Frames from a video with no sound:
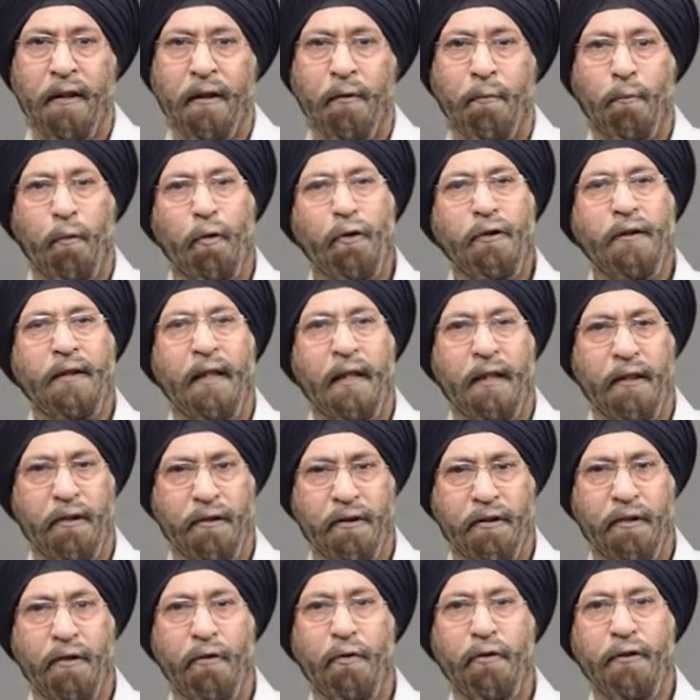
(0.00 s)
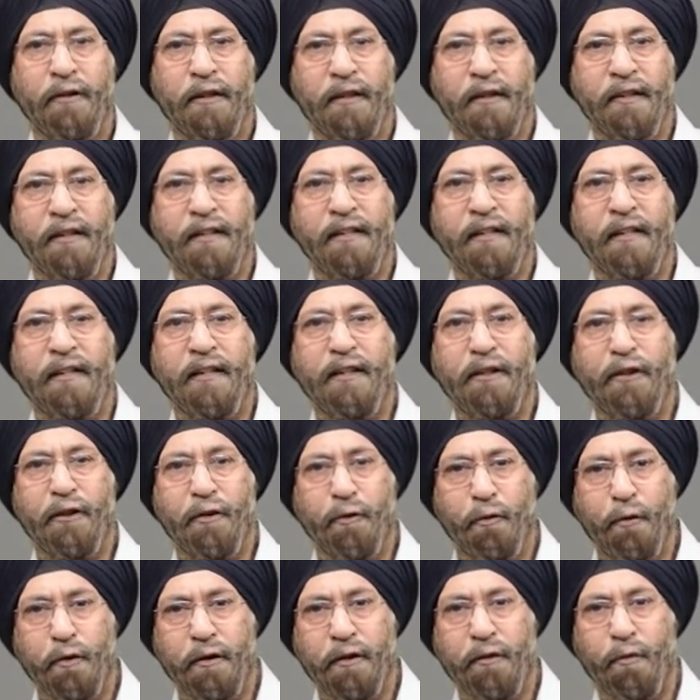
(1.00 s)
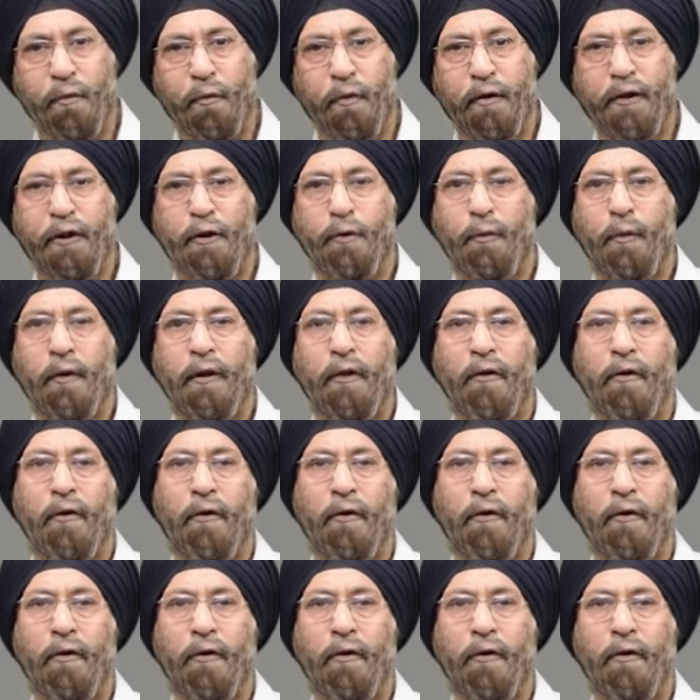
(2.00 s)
Most hallucinogens induce visual